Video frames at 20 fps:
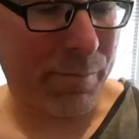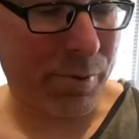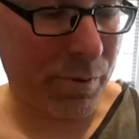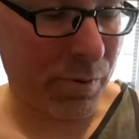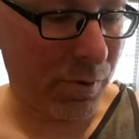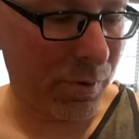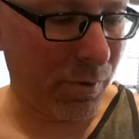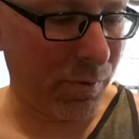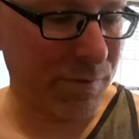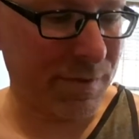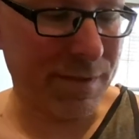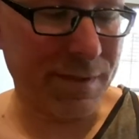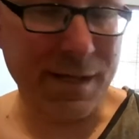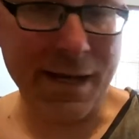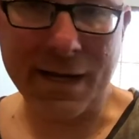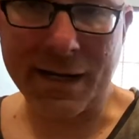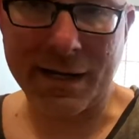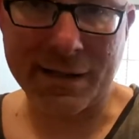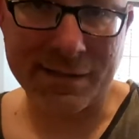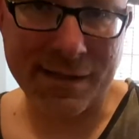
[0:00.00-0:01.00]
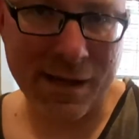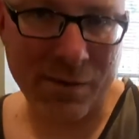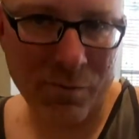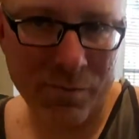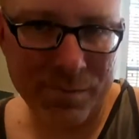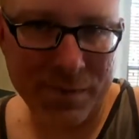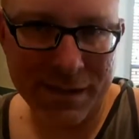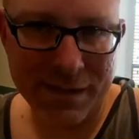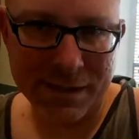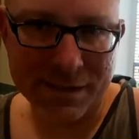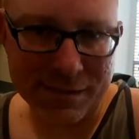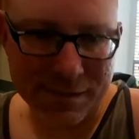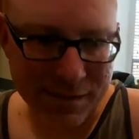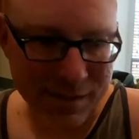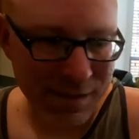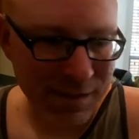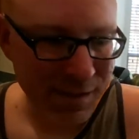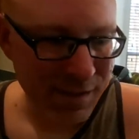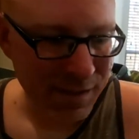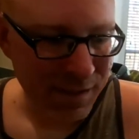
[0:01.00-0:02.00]
put holes in that because that will be easy
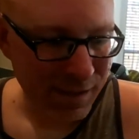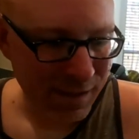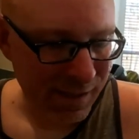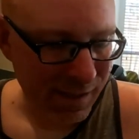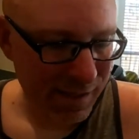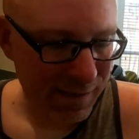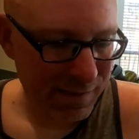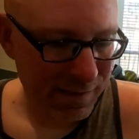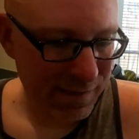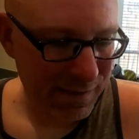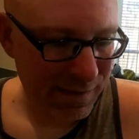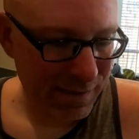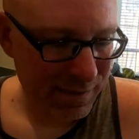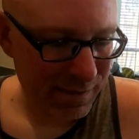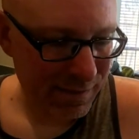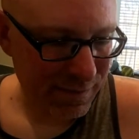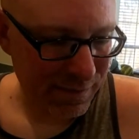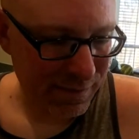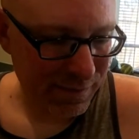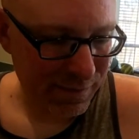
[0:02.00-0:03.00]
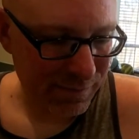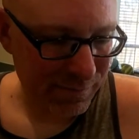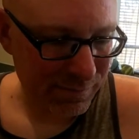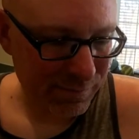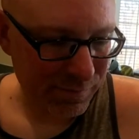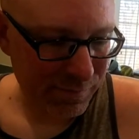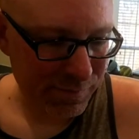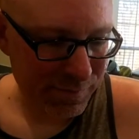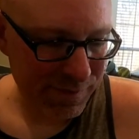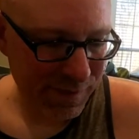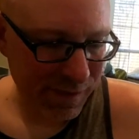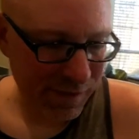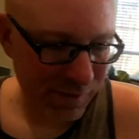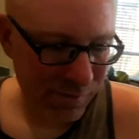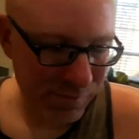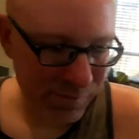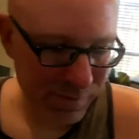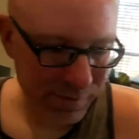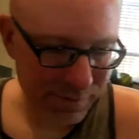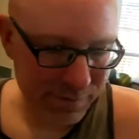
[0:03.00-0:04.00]
and then um, we'll see how it
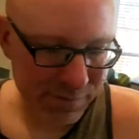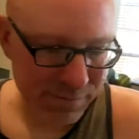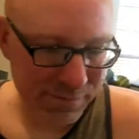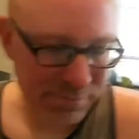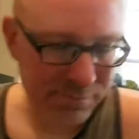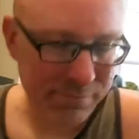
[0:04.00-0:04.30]
works.